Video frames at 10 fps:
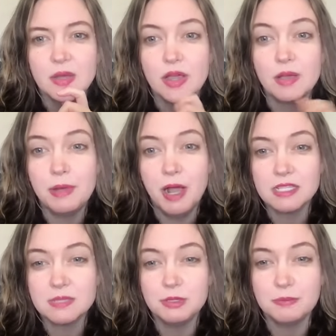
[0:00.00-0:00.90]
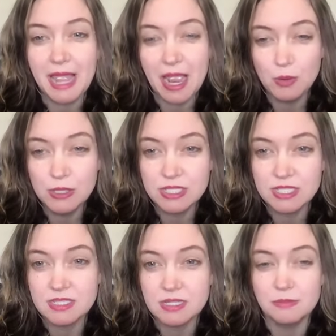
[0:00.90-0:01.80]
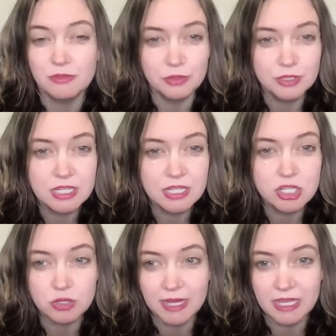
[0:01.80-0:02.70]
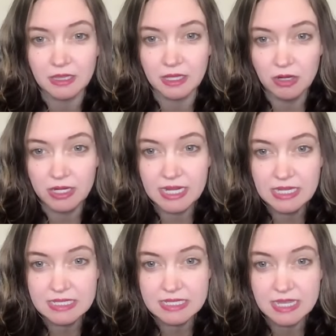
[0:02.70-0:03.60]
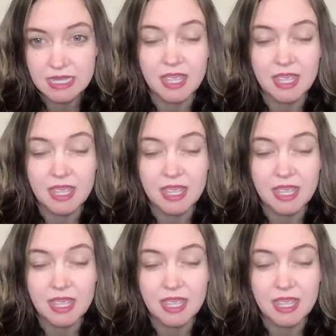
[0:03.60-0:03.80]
uh, possible power system voltage irregularities,